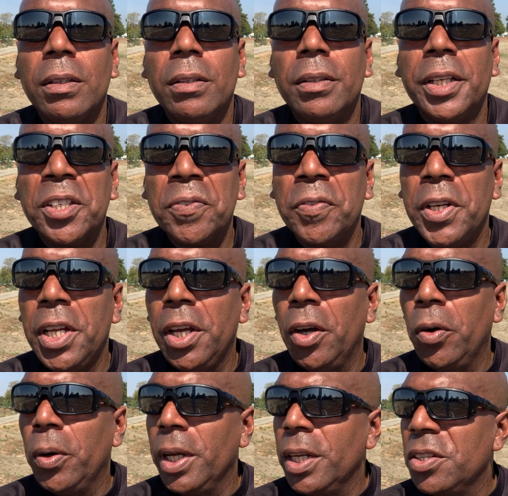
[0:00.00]
this
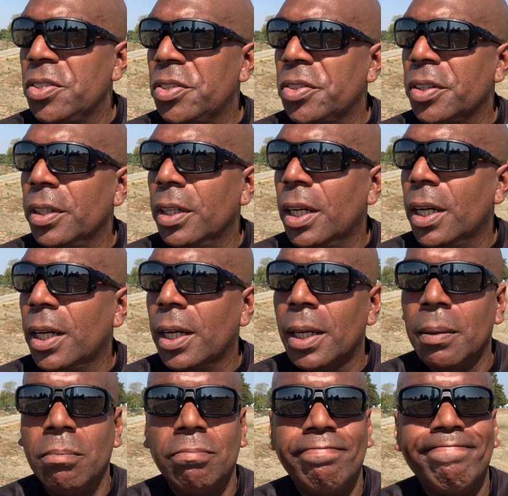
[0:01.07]
video is
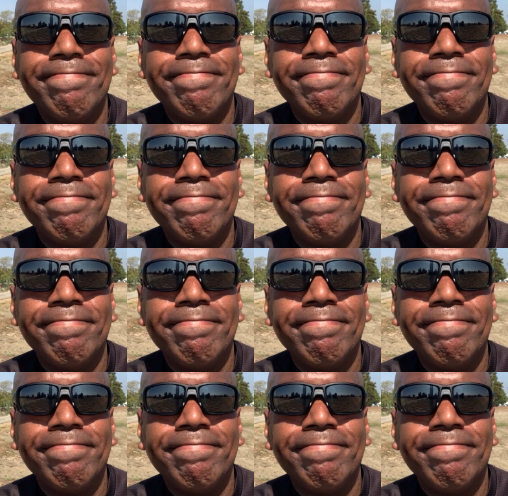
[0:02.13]
again